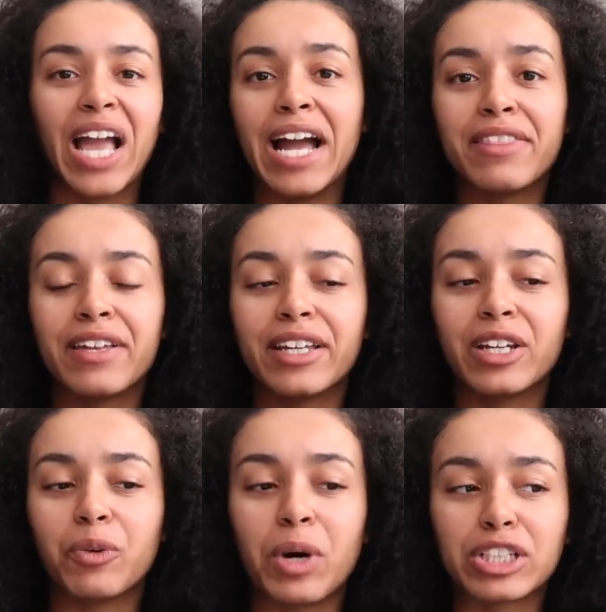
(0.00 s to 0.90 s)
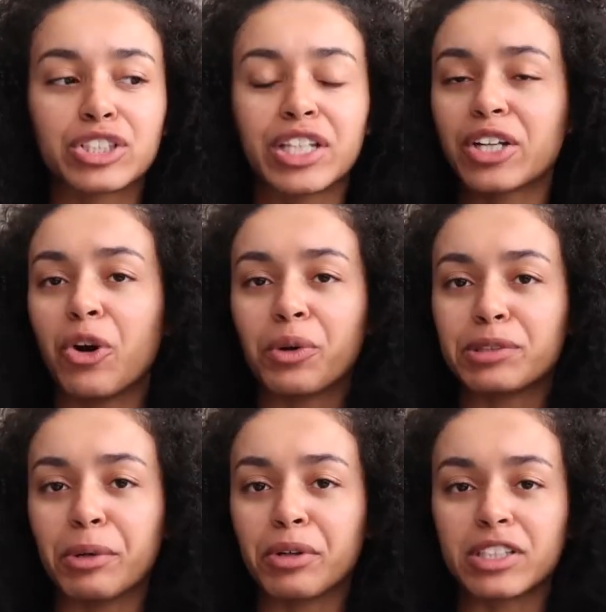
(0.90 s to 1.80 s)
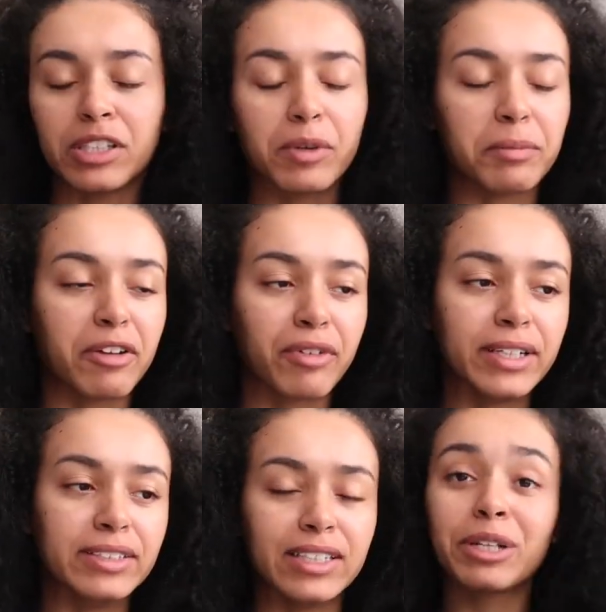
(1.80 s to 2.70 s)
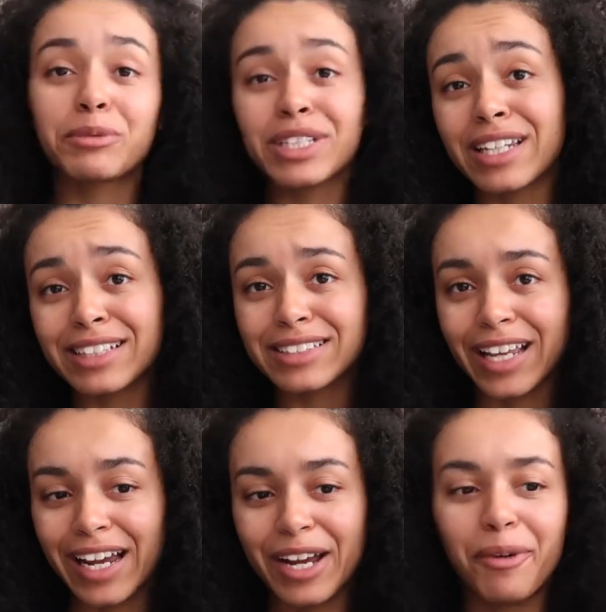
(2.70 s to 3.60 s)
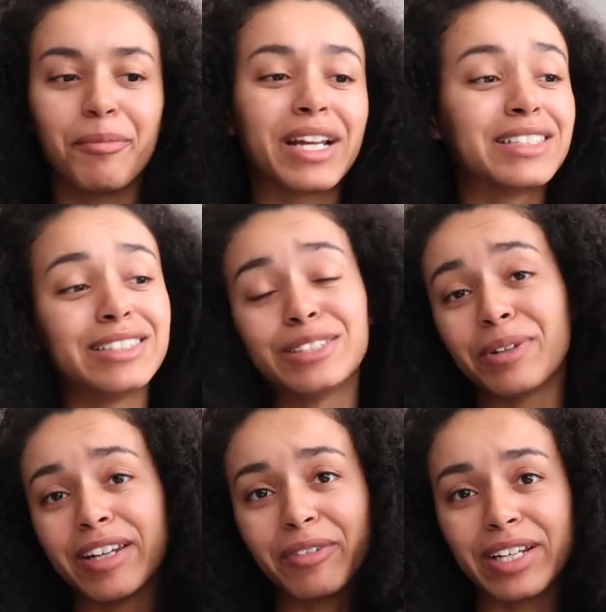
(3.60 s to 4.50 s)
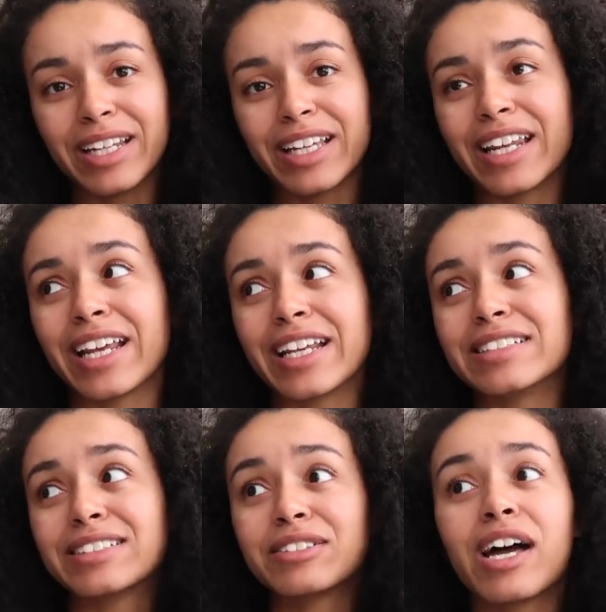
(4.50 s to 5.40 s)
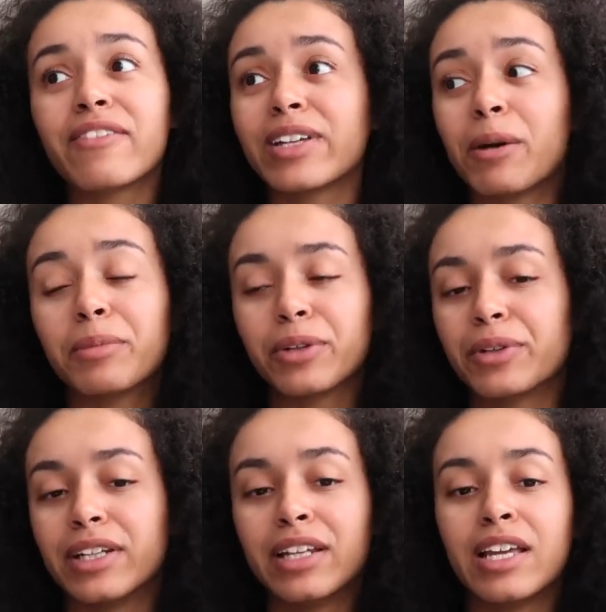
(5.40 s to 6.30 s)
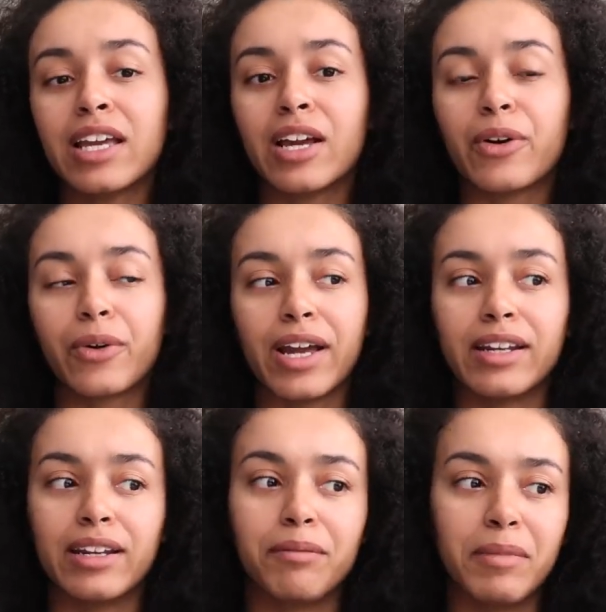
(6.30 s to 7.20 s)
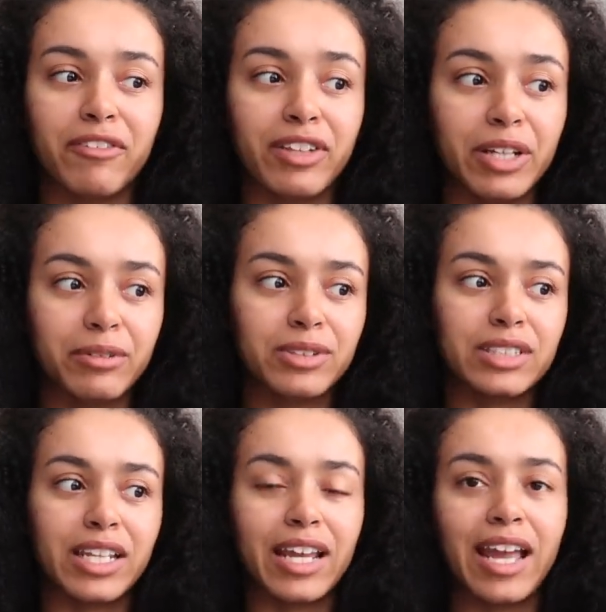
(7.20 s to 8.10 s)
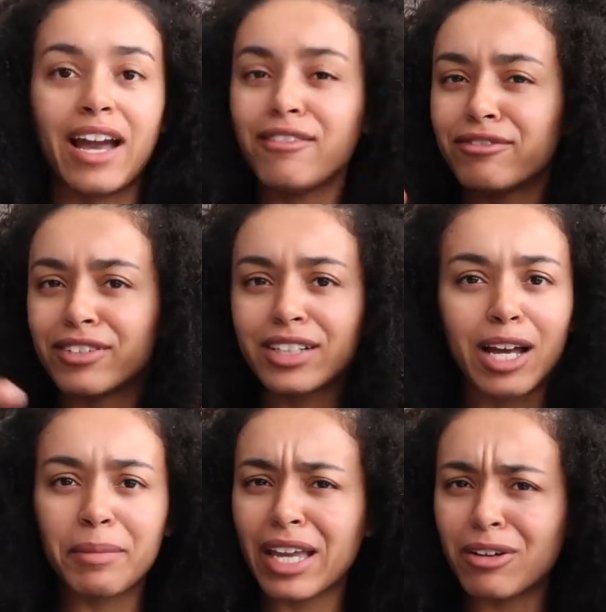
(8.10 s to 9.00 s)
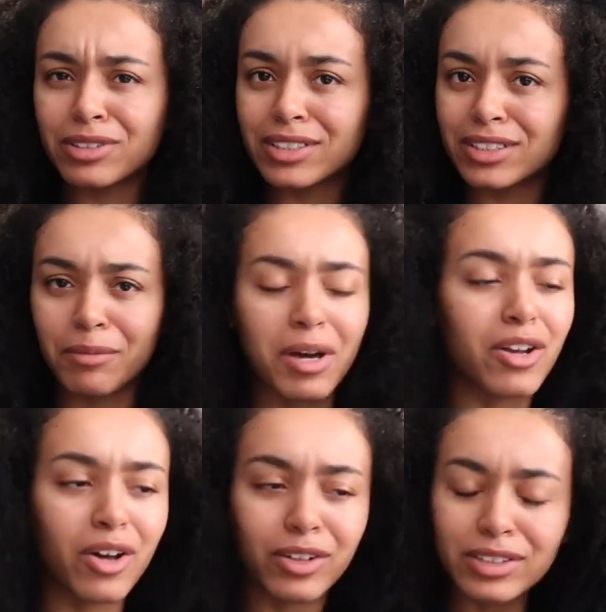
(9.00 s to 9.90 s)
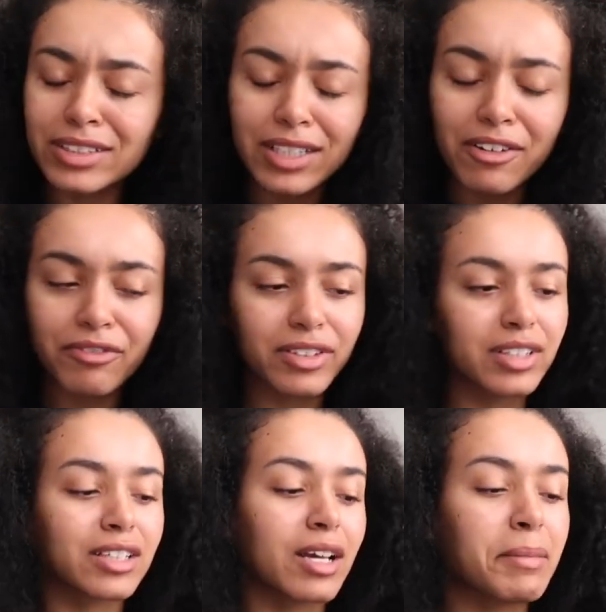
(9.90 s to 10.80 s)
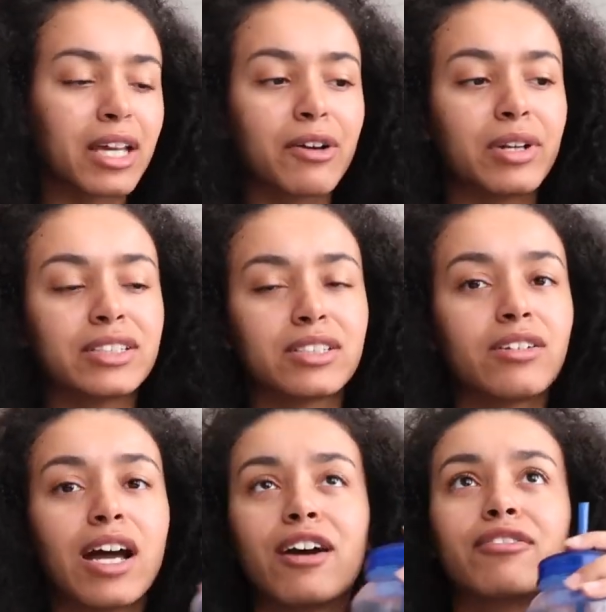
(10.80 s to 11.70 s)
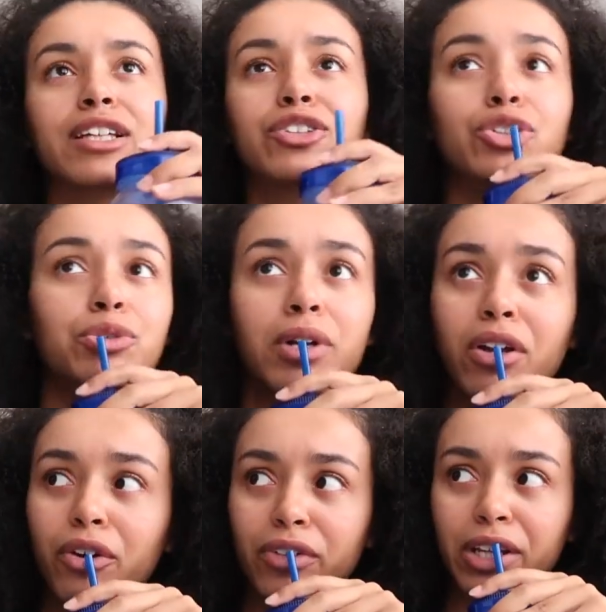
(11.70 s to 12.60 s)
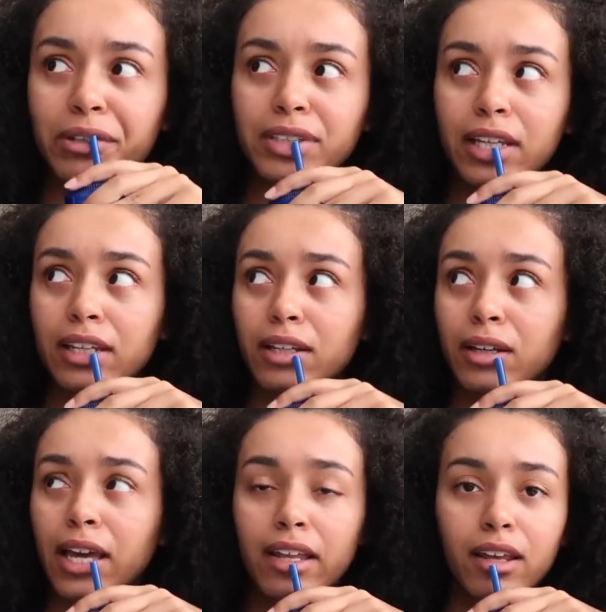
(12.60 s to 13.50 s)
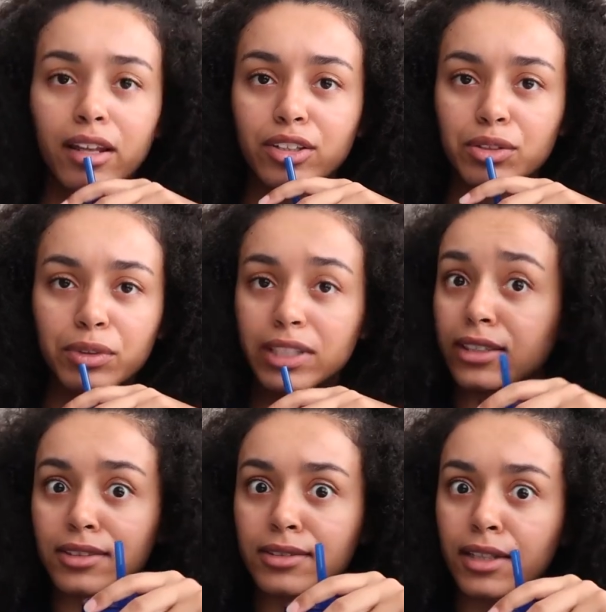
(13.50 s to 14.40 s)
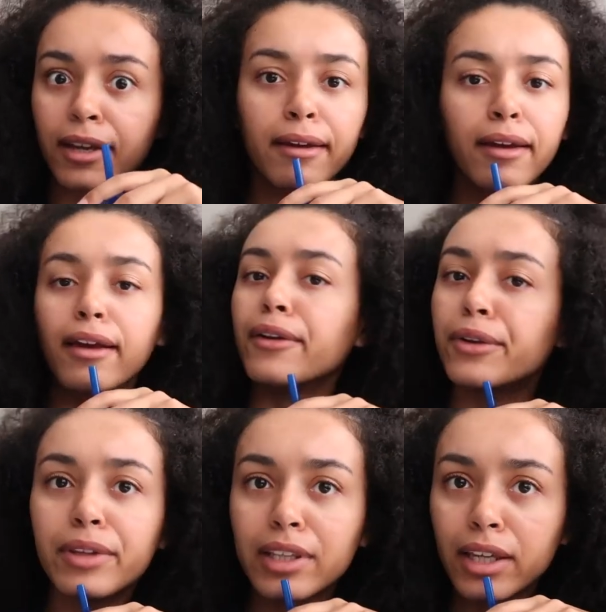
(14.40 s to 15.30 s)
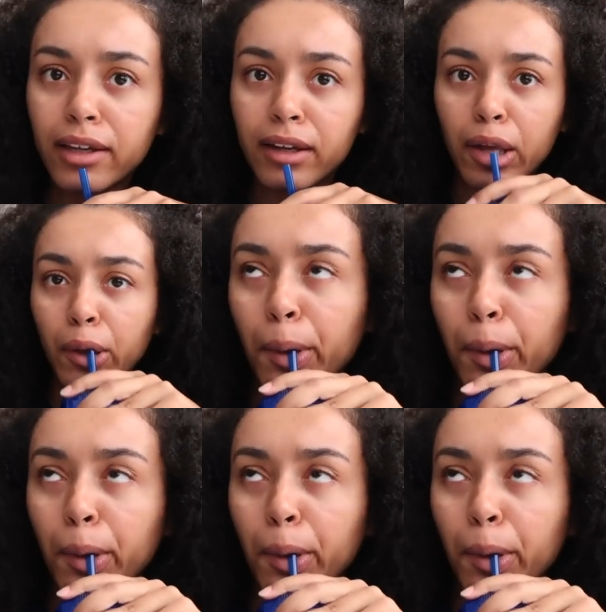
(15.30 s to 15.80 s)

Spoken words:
I then watched like Hocus Pocus with my friends. It was a nice day, but I didn't do any reading, and I still haven't uploaded or edited my videos that I have coming out, some unhaul stuff coming out. I still have like 2 unhaul videos that I need to edit and just release and do the thing.